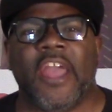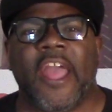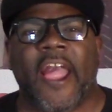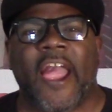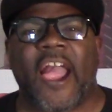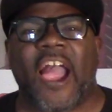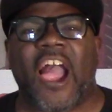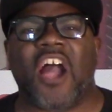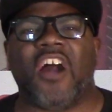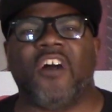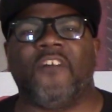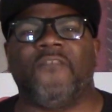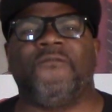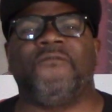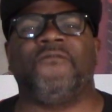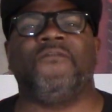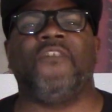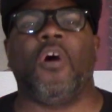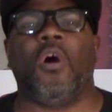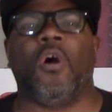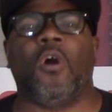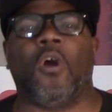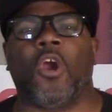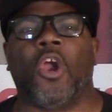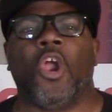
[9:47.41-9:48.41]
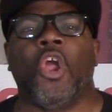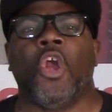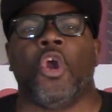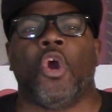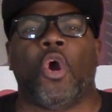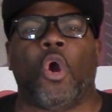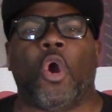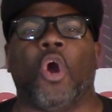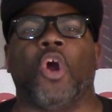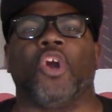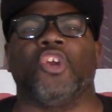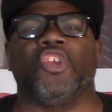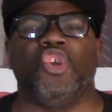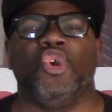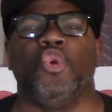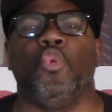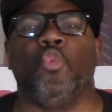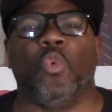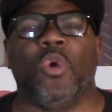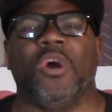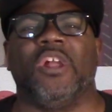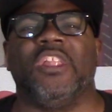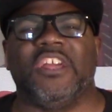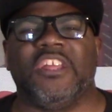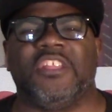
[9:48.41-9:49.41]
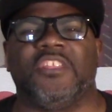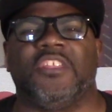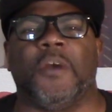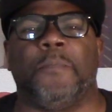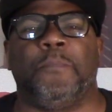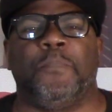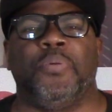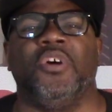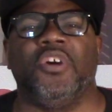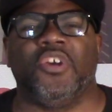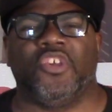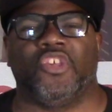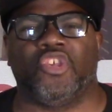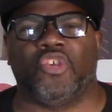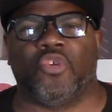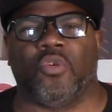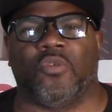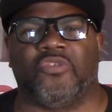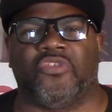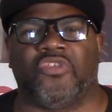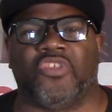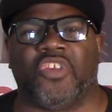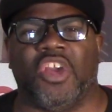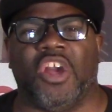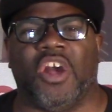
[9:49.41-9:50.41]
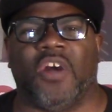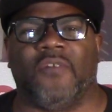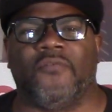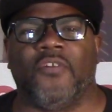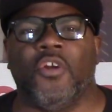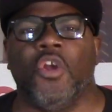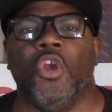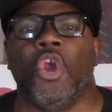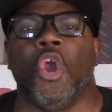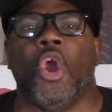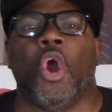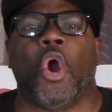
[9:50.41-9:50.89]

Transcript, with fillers: How far are you willing to push yourself?